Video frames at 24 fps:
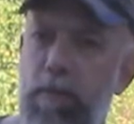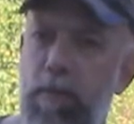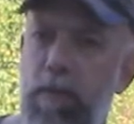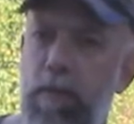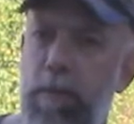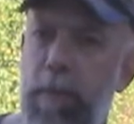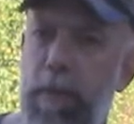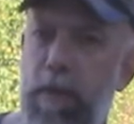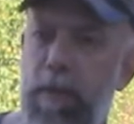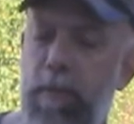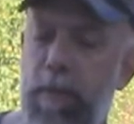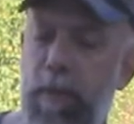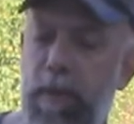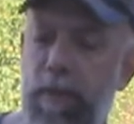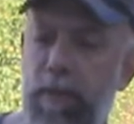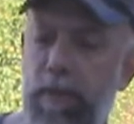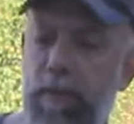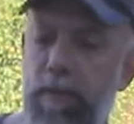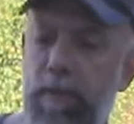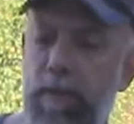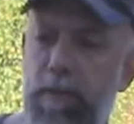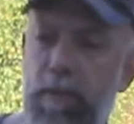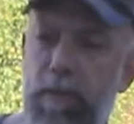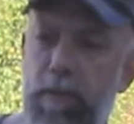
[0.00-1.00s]
for a big
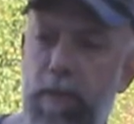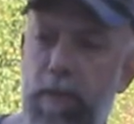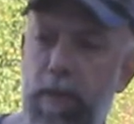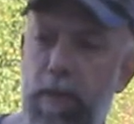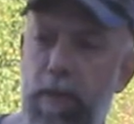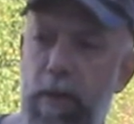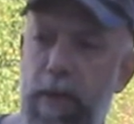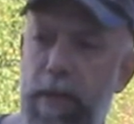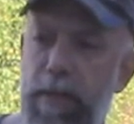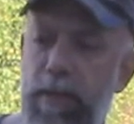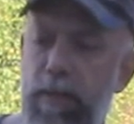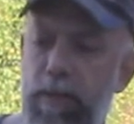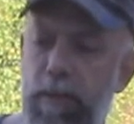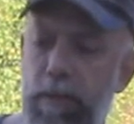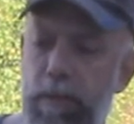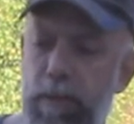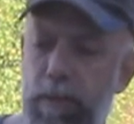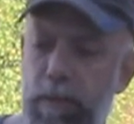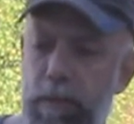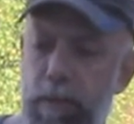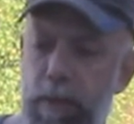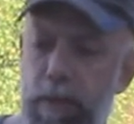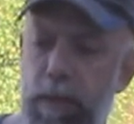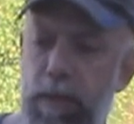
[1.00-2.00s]
piece, inches
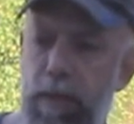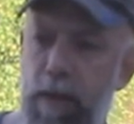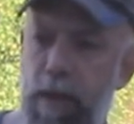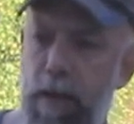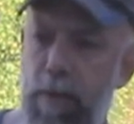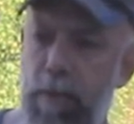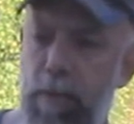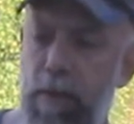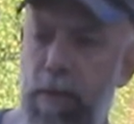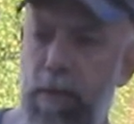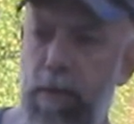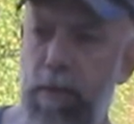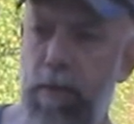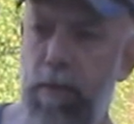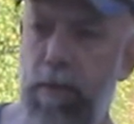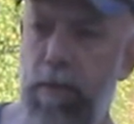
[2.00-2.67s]
in diameter.